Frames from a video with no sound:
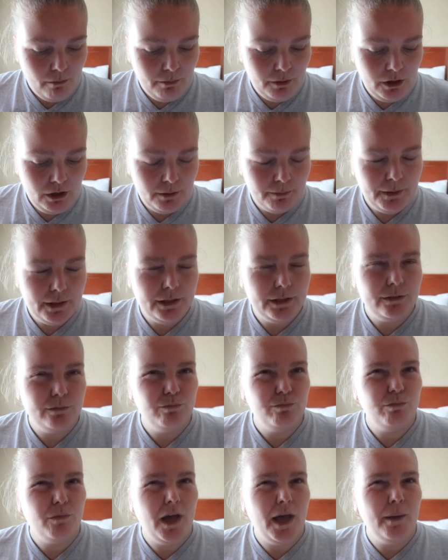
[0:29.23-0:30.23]
book, but
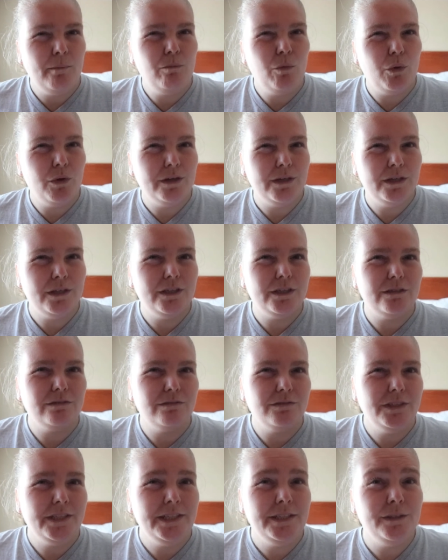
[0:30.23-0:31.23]
I'm more
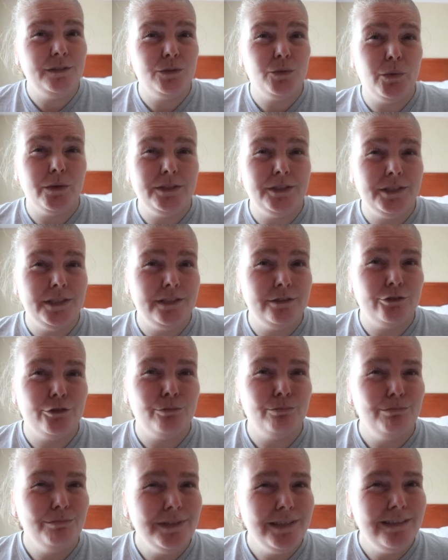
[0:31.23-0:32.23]
leaning towards the
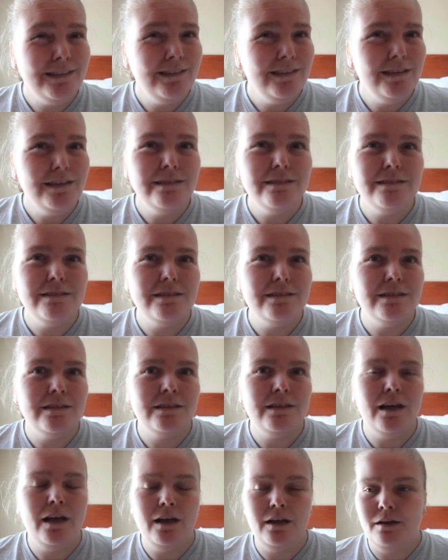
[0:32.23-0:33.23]
intermediate.
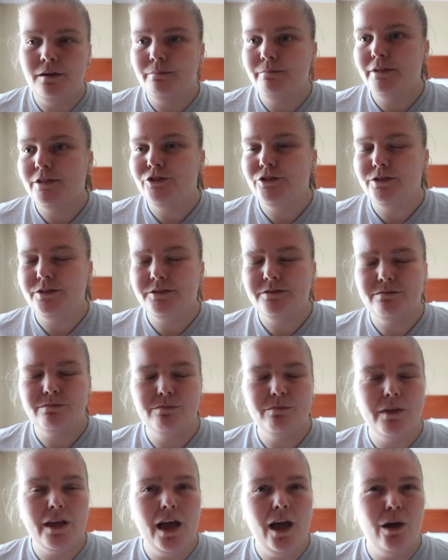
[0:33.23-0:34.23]
Um, it's just
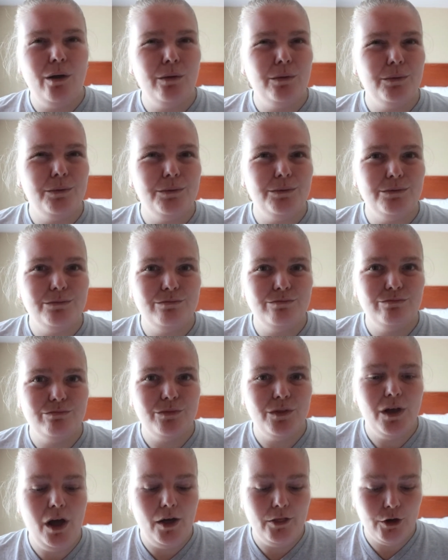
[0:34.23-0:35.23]
how
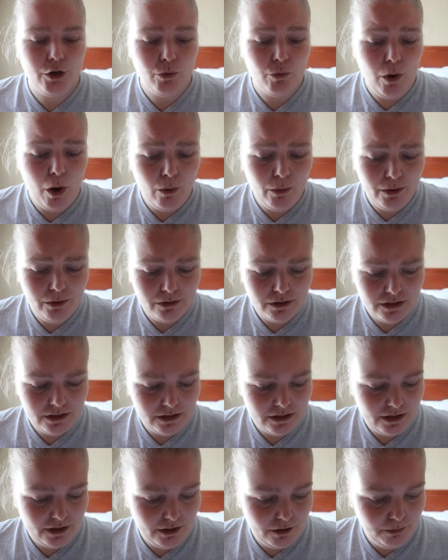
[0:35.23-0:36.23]
the author wrote
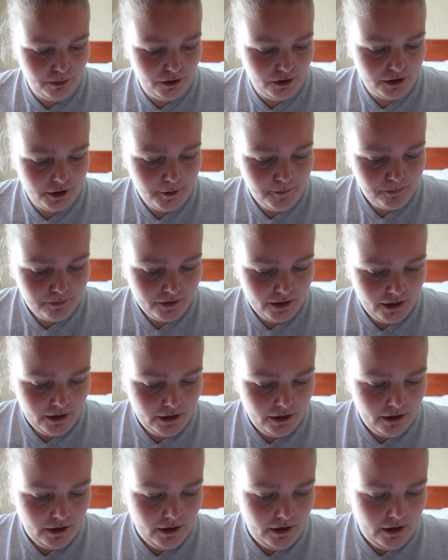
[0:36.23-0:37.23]
it, the book.
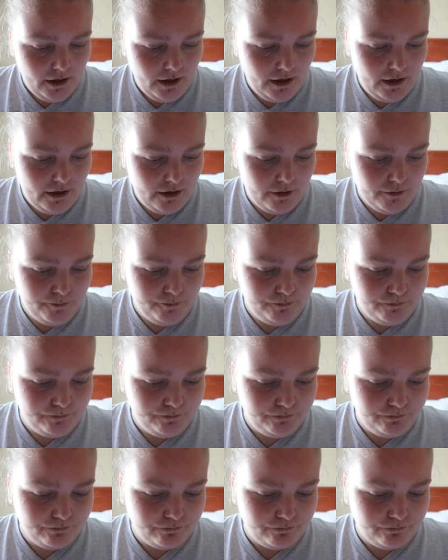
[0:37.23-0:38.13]
Um,